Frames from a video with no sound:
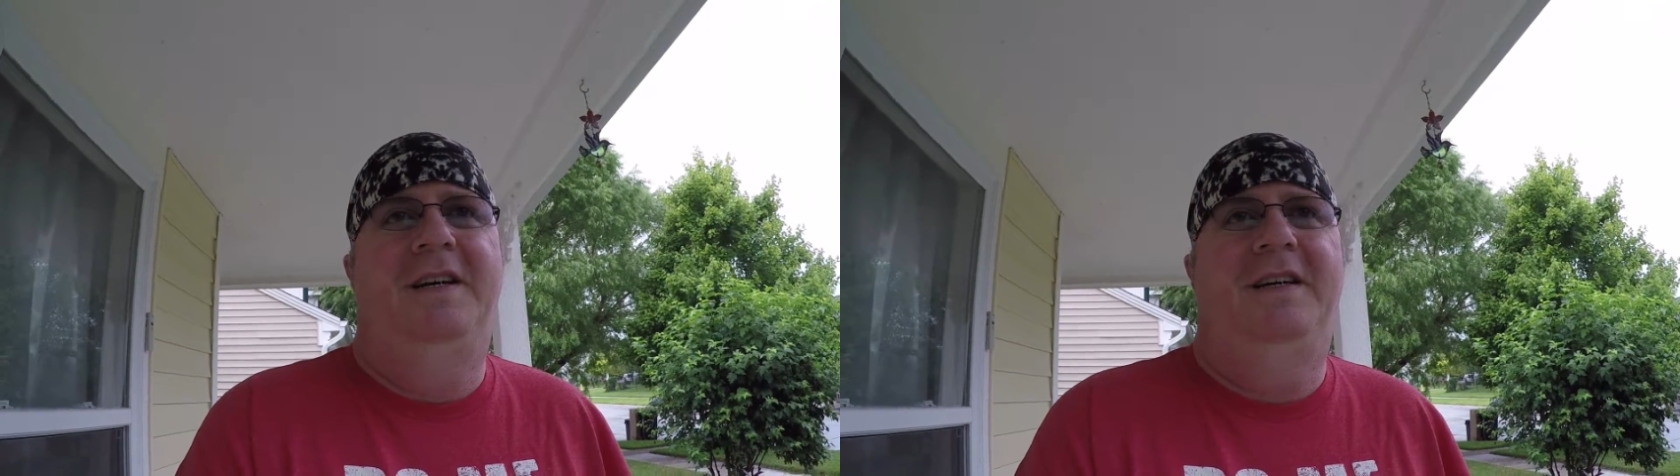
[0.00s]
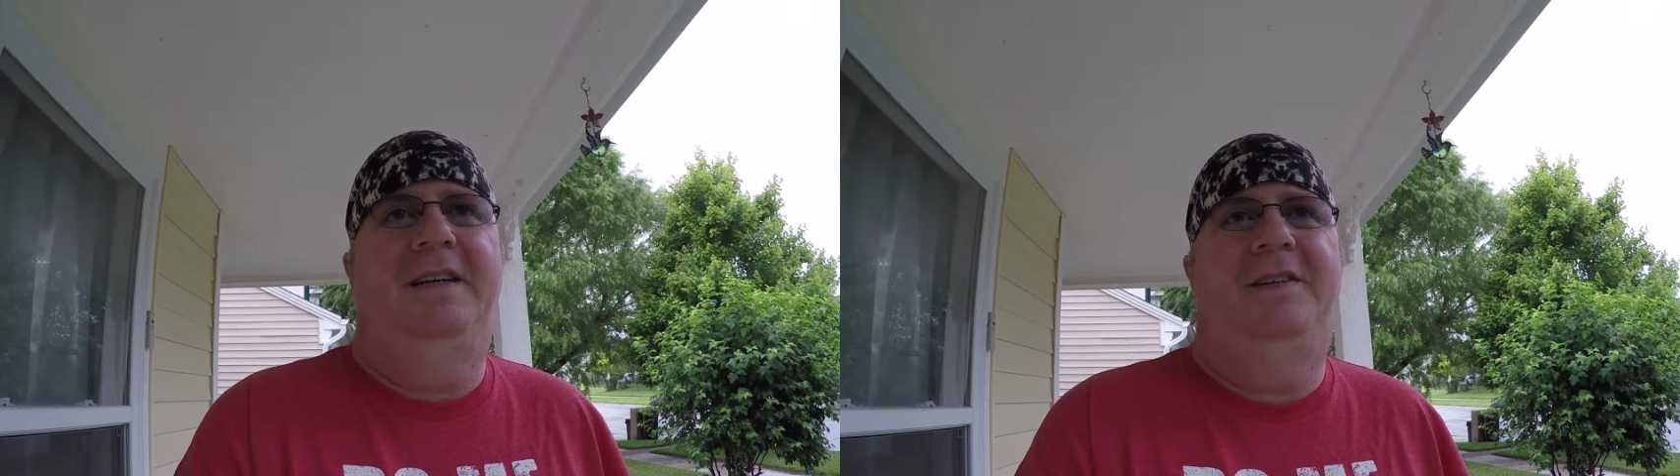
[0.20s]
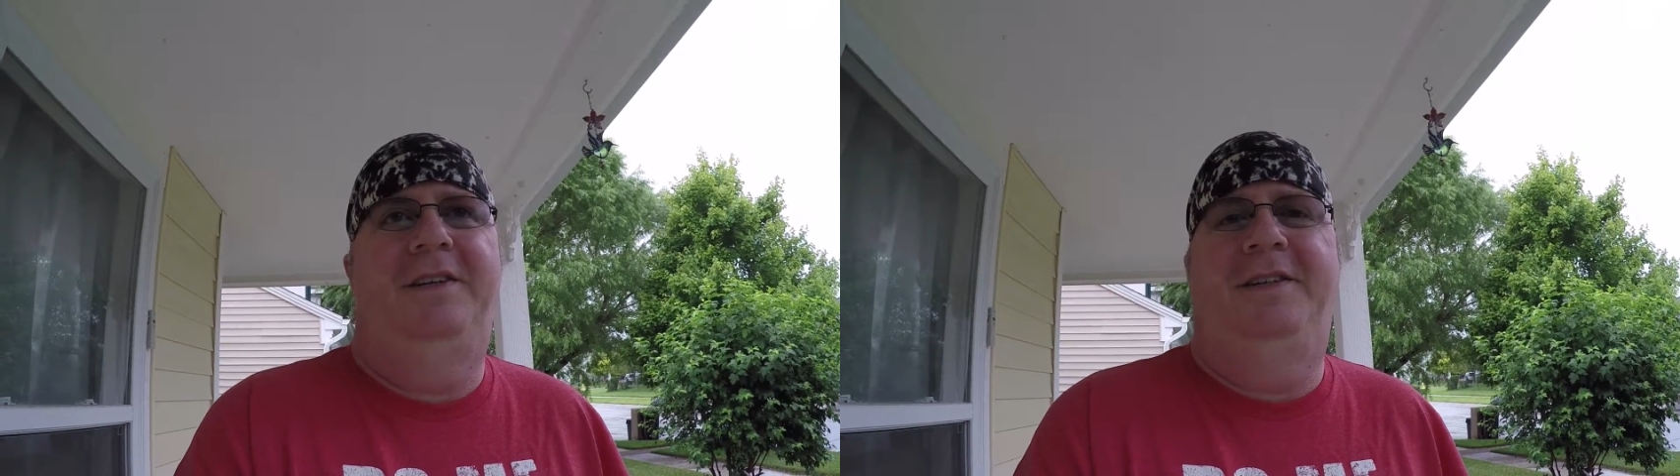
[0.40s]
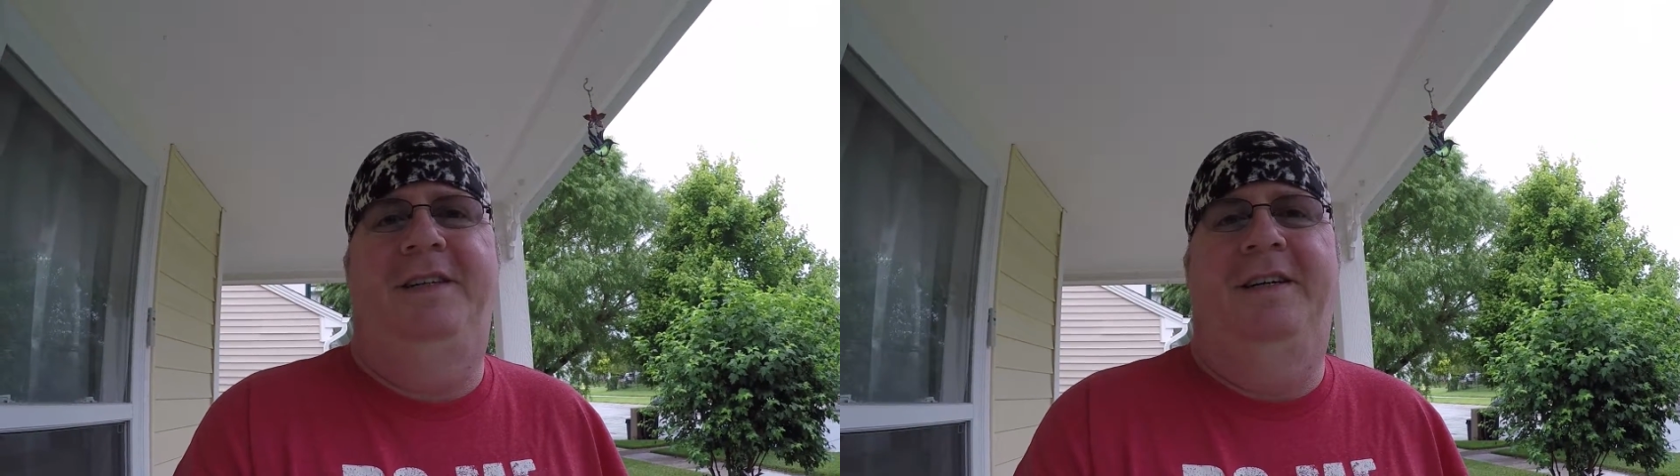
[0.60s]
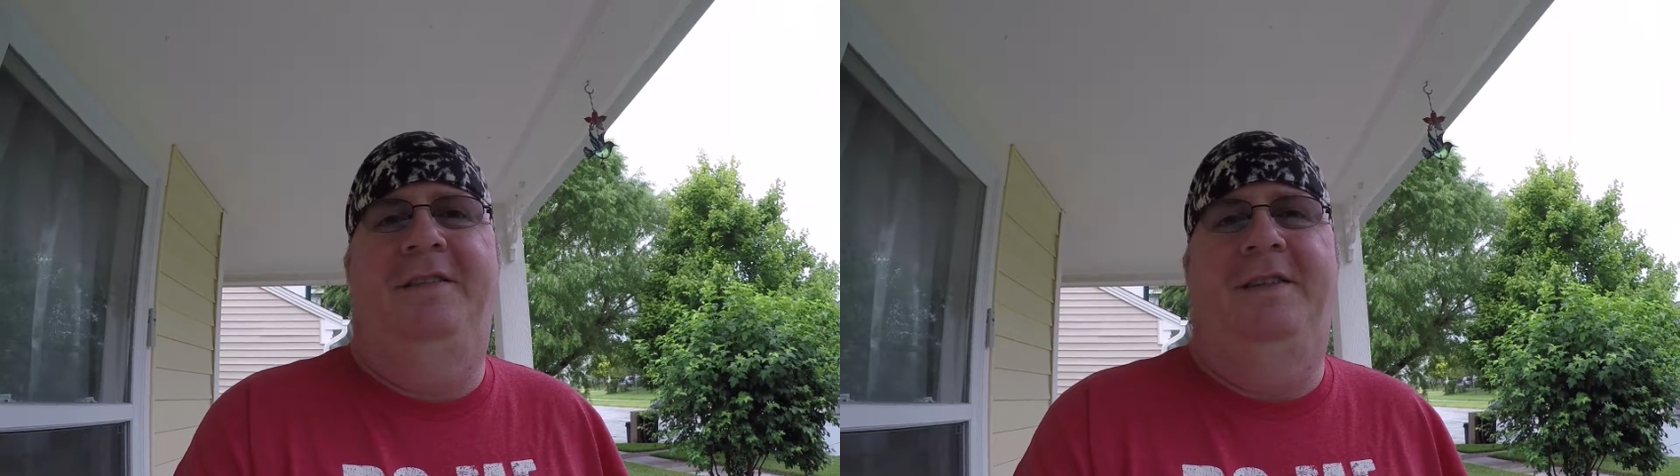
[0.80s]
Oh, here's
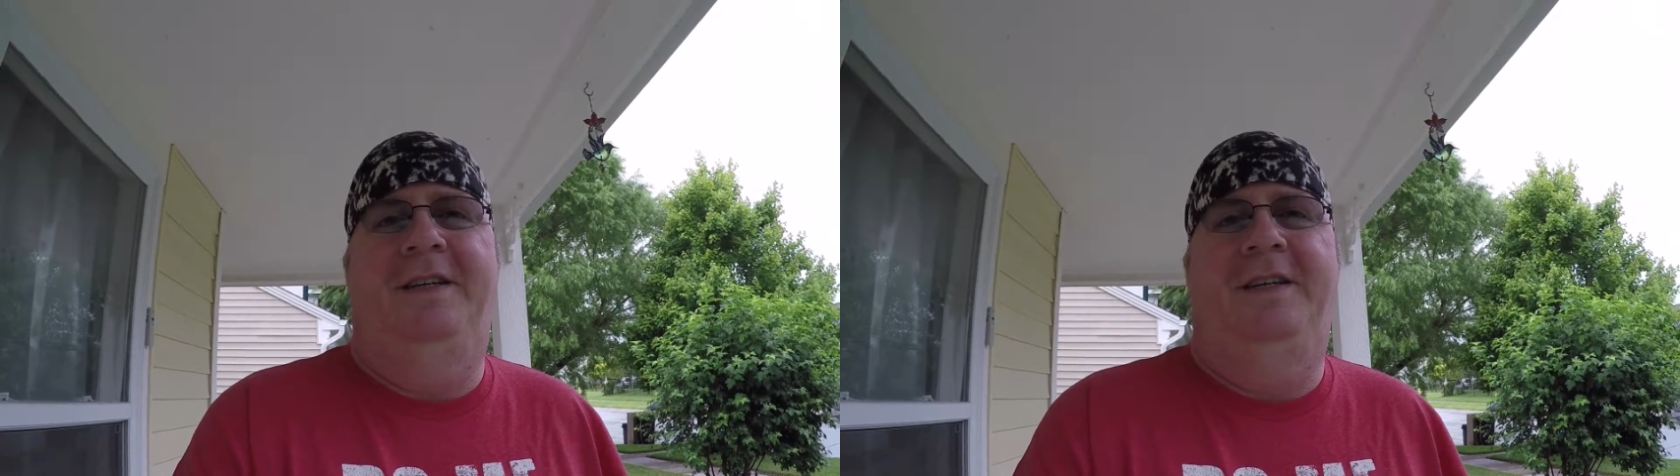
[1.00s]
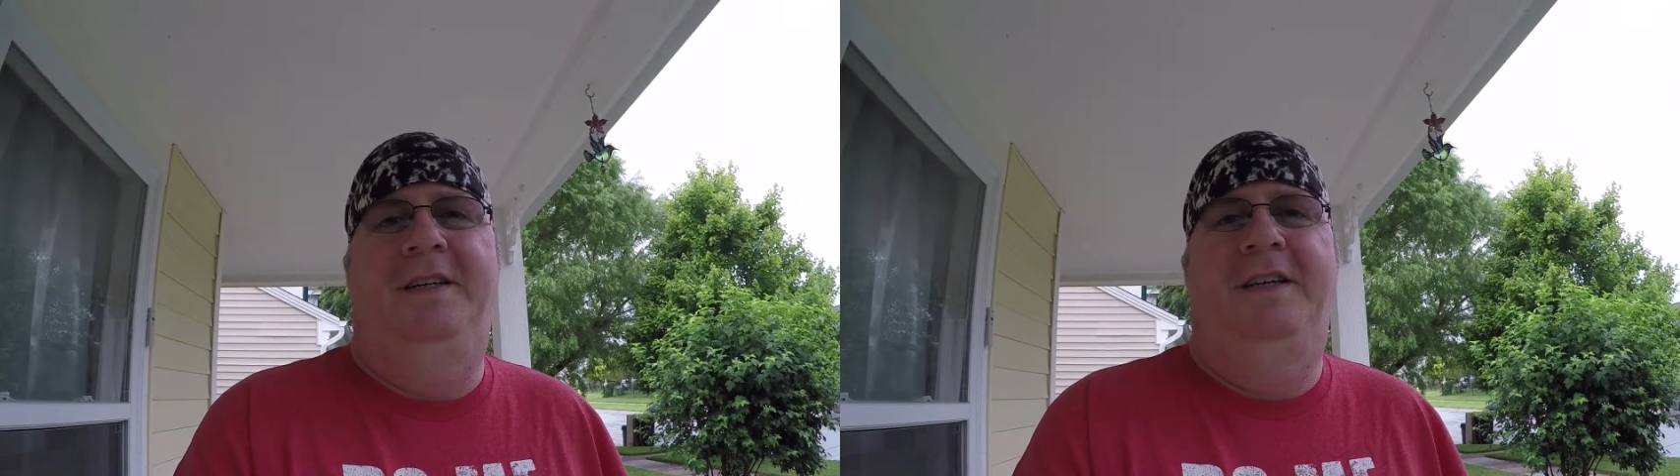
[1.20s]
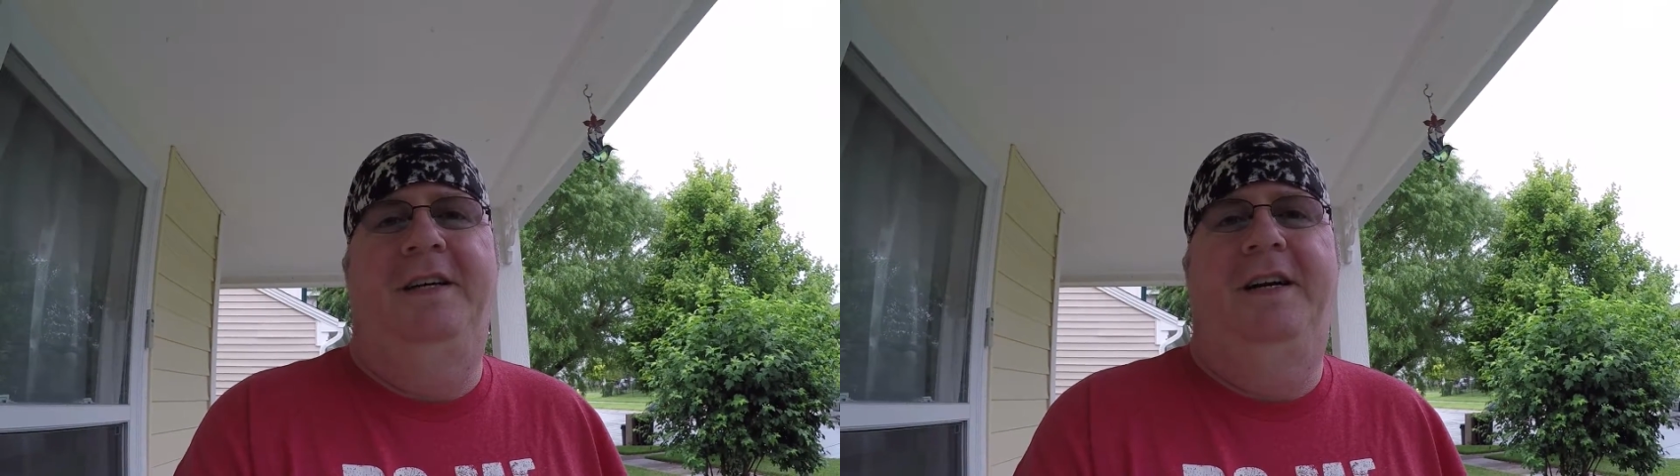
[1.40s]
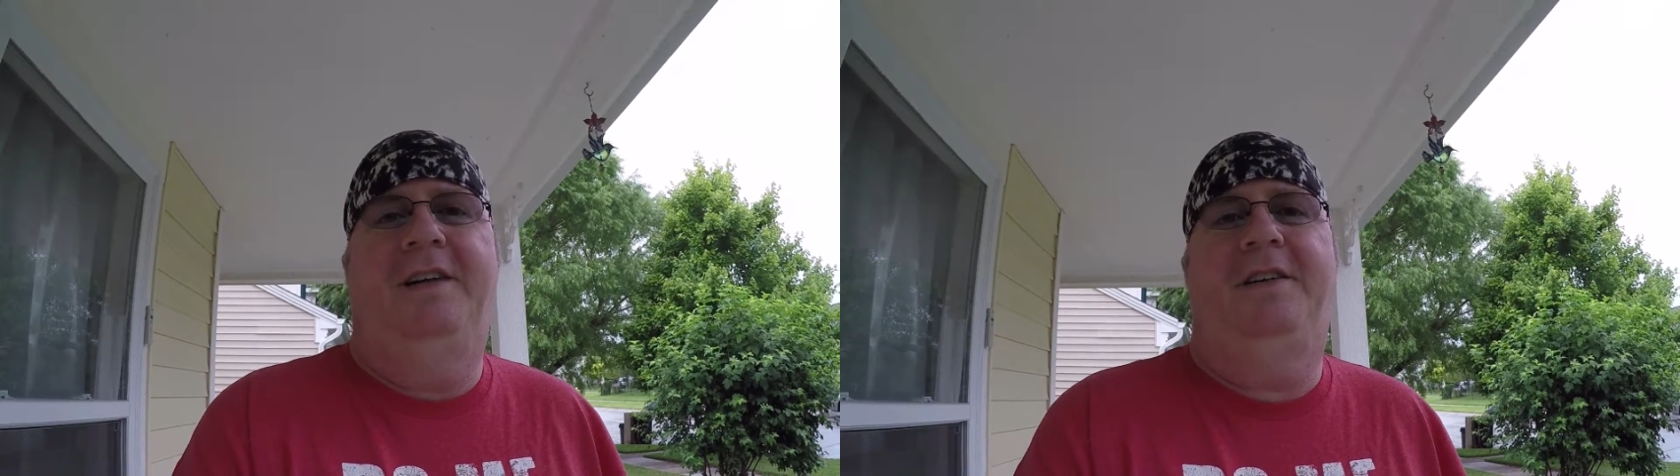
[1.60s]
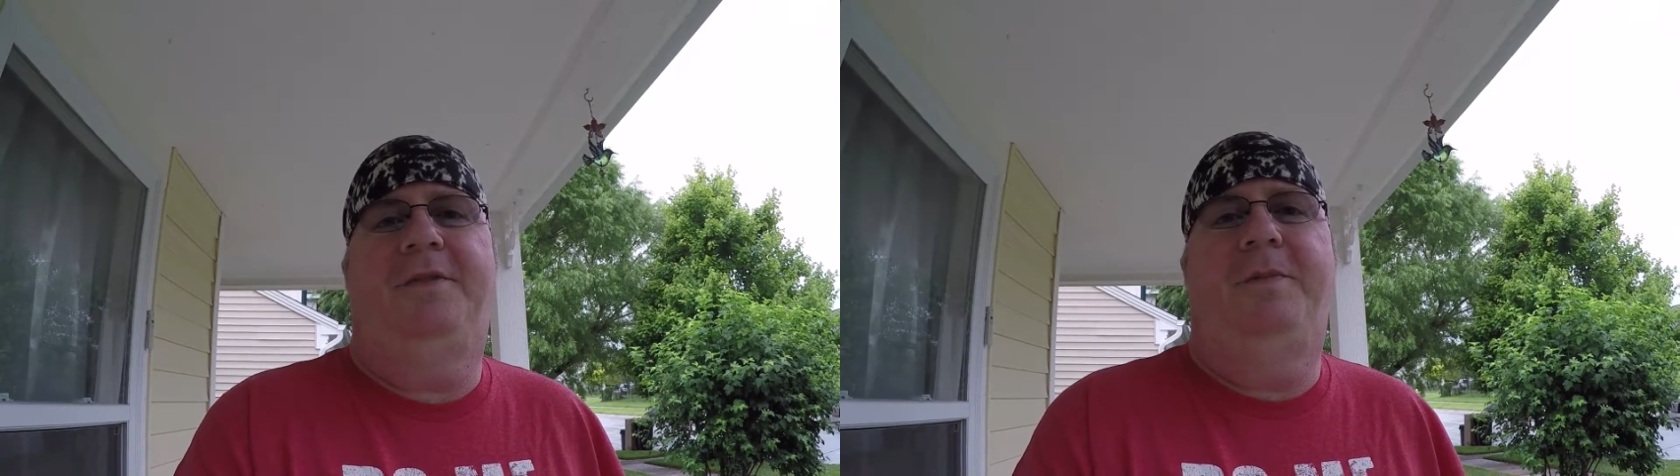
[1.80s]
another thing. Here's